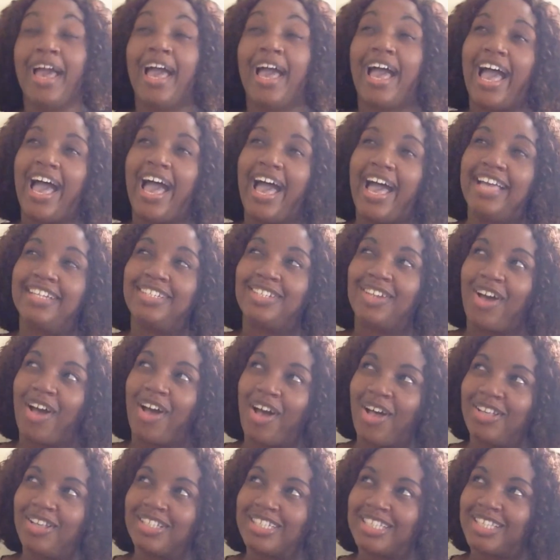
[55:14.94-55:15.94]
and
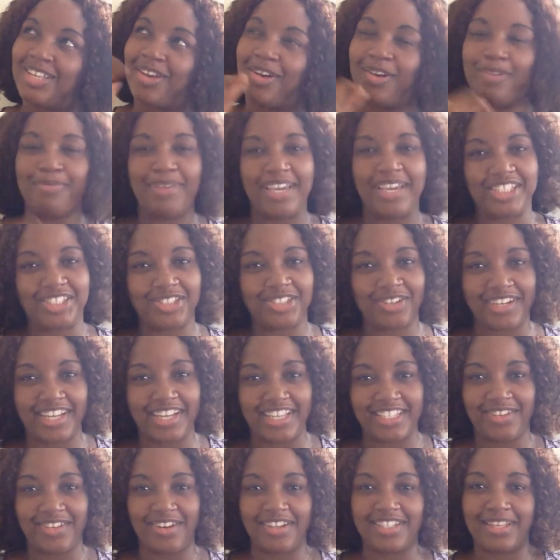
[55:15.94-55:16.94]
also make sure
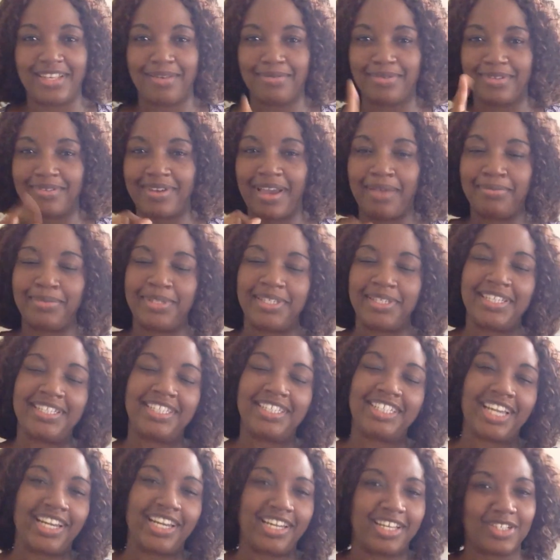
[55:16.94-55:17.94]
that you're subscribed to
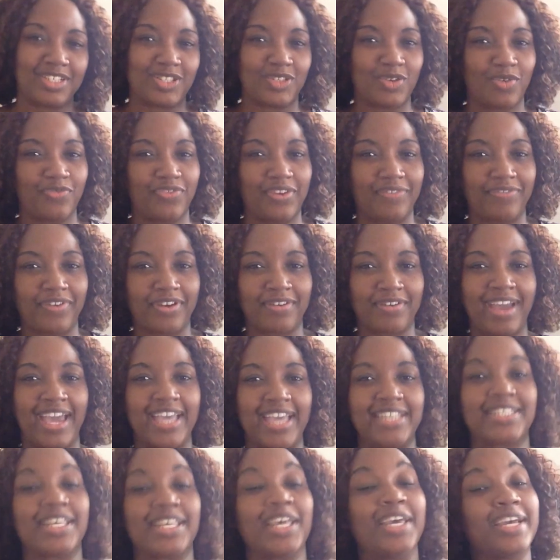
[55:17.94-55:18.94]
this channel
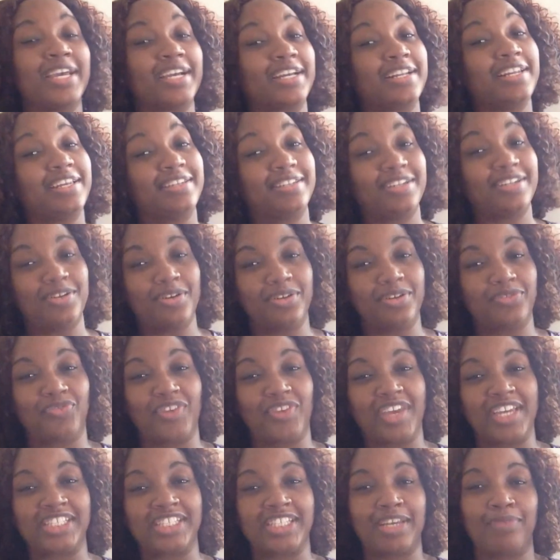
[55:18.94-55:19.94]
Sophia4Christ click the
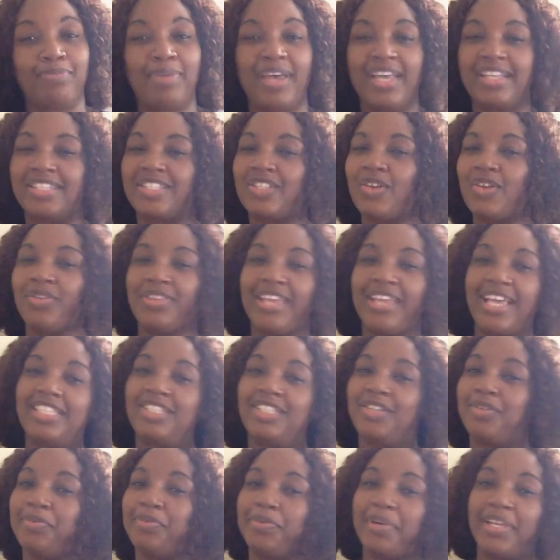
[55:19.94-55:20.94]
notification bell so that
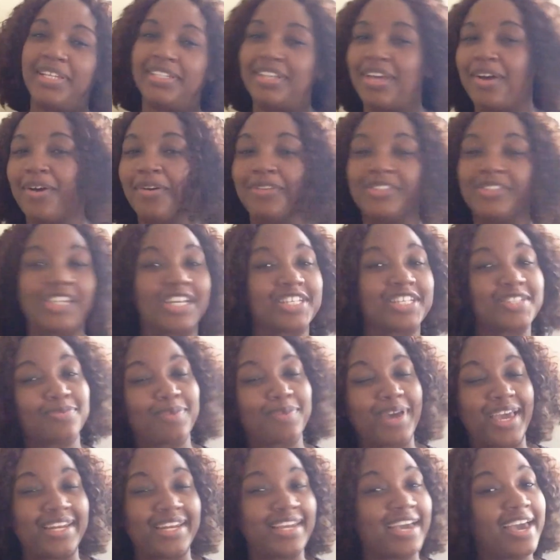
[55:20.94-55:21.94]
you will know just
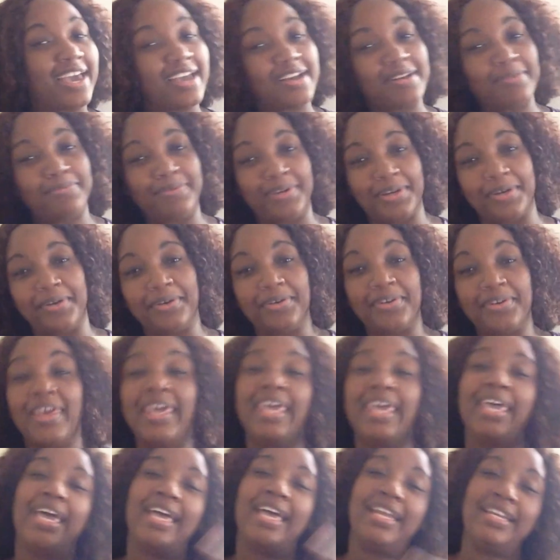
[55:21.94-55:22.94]
when i upload
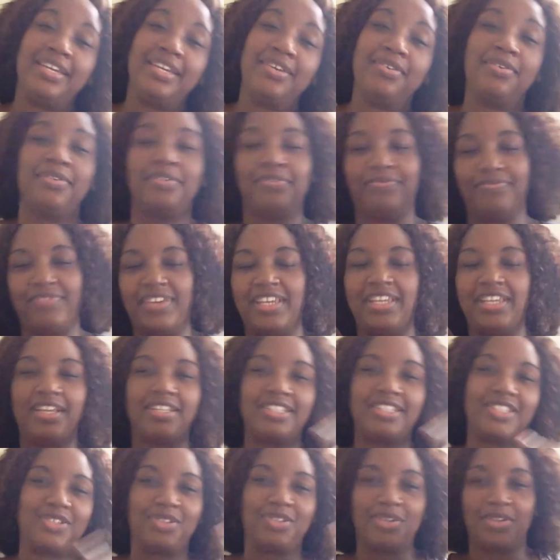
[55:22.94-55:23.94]
a new
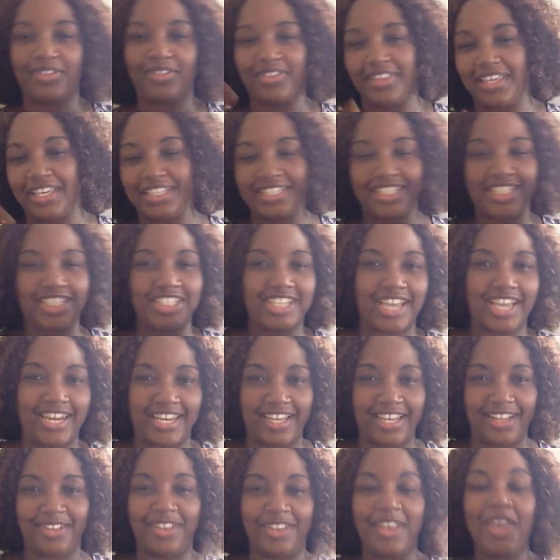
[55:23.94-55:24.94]
video to this
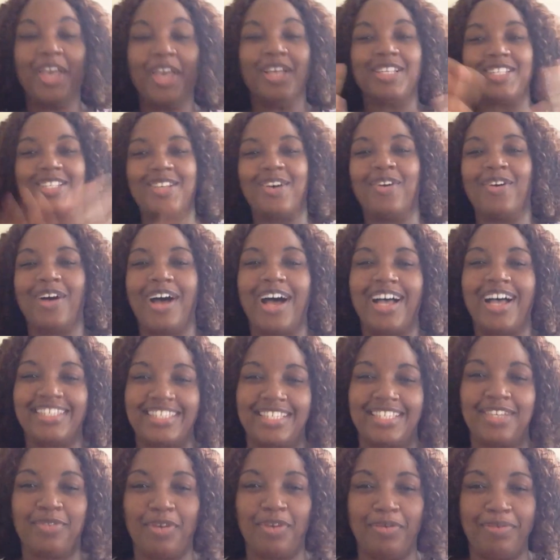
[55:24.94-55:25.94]
channel so
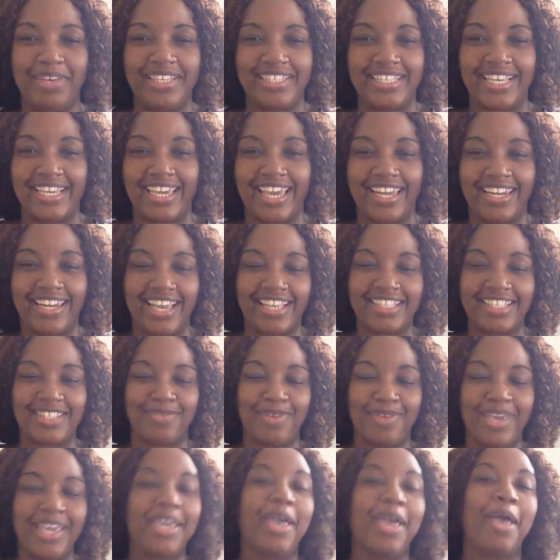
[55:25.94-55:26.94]
until we meet again next
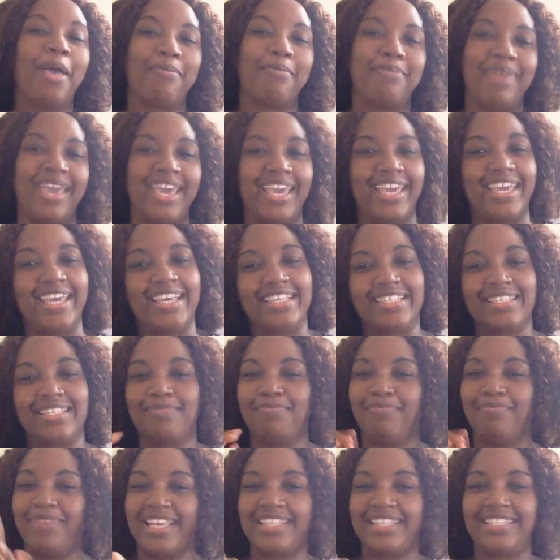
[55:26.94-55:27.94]
week may his
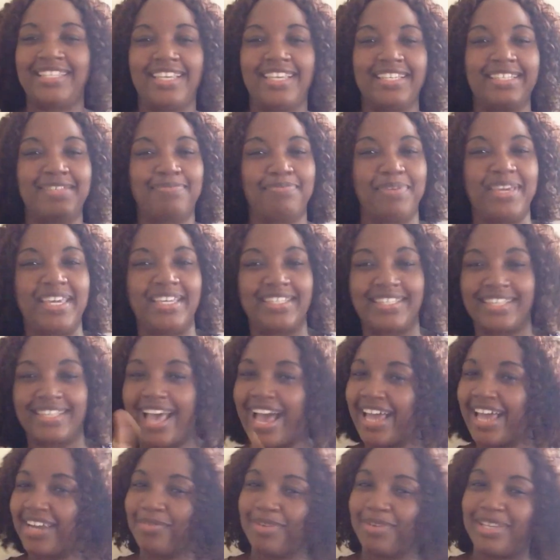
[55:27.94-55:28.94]
blessings peace
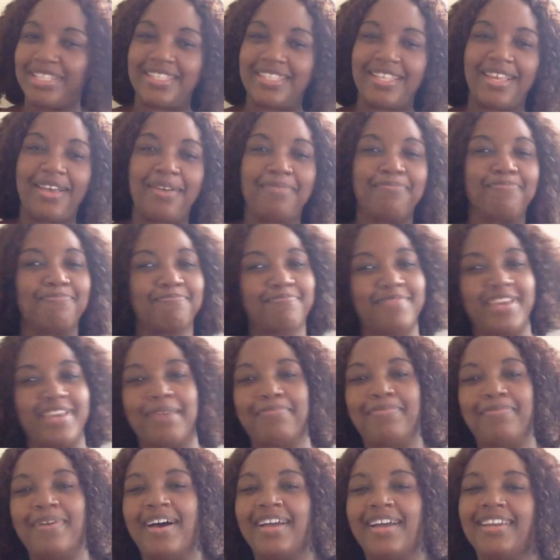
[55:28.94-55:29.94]
and wisdom be
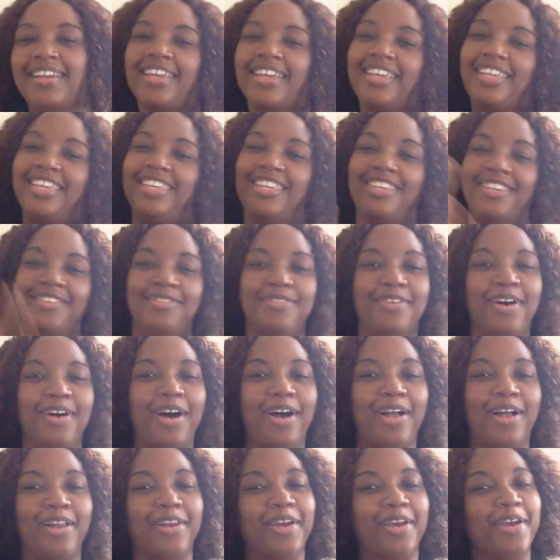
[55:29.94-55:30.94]
upon you
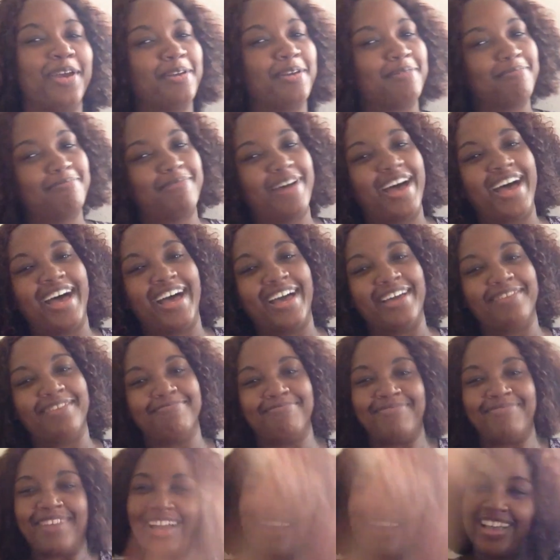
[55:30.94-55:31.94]
all bye
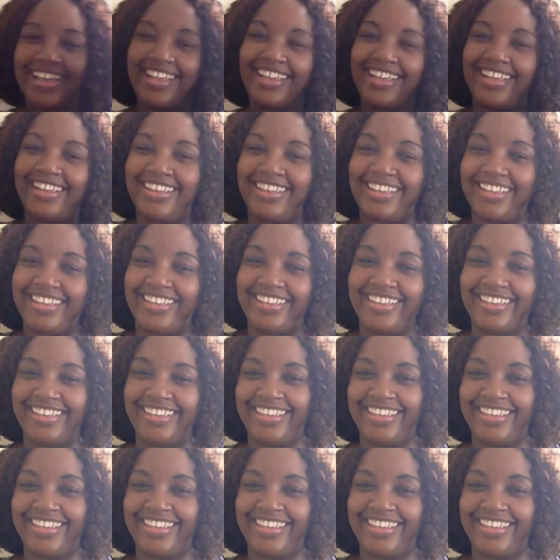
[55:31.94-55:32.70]
bye